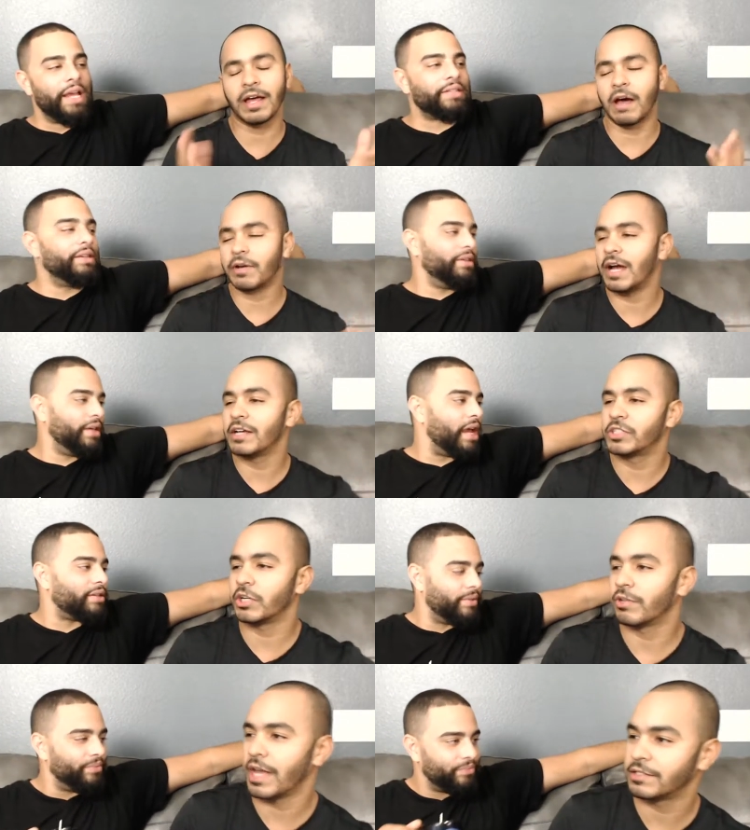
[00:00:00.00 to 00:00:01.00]
Speaker 1: kind, yes, I'm kind of
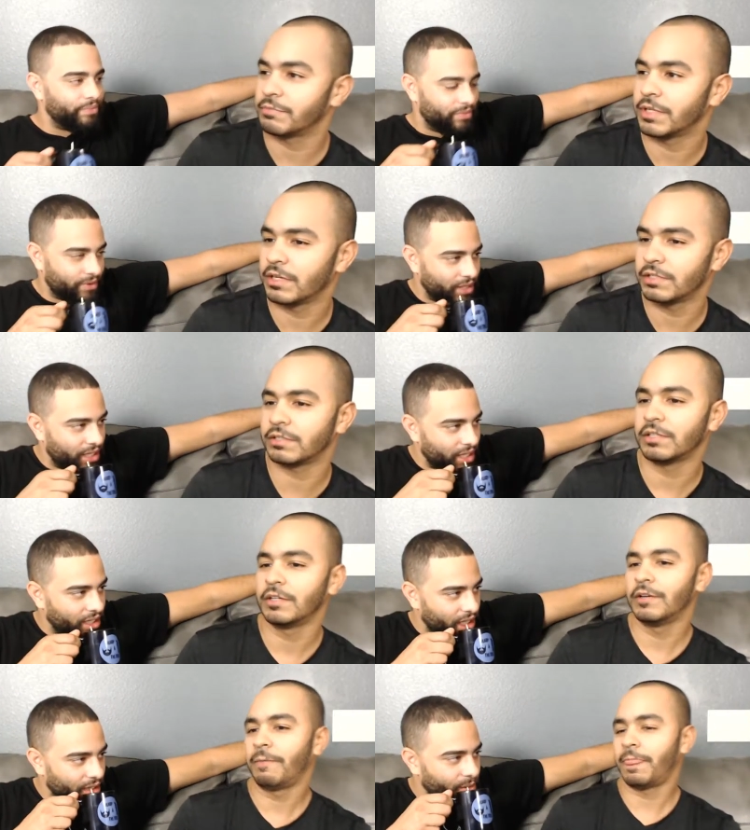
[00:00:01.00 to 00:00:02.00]
yes. generalizing because
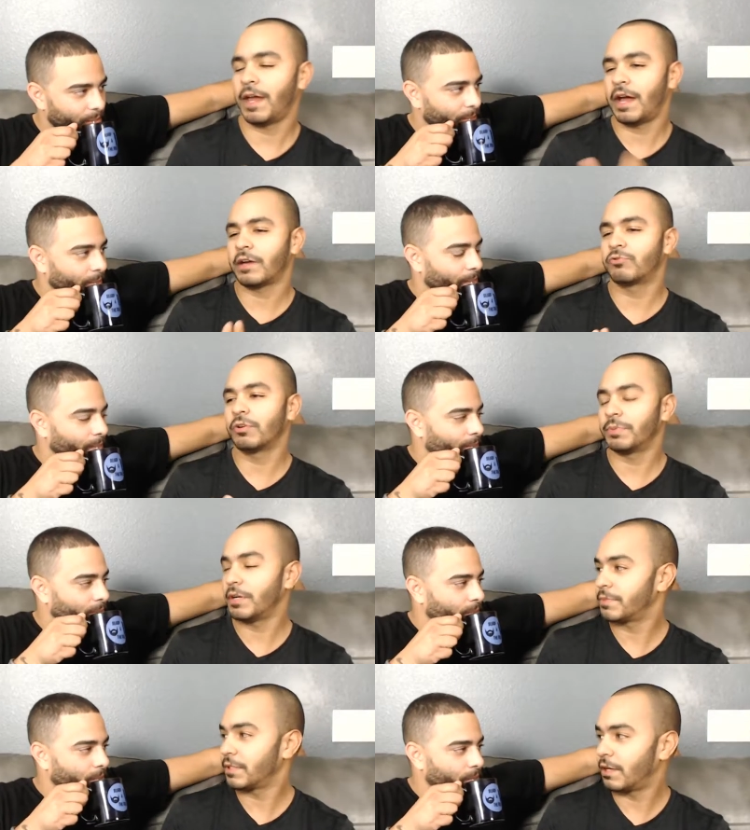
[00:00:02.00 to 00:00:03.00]
I grew up in up,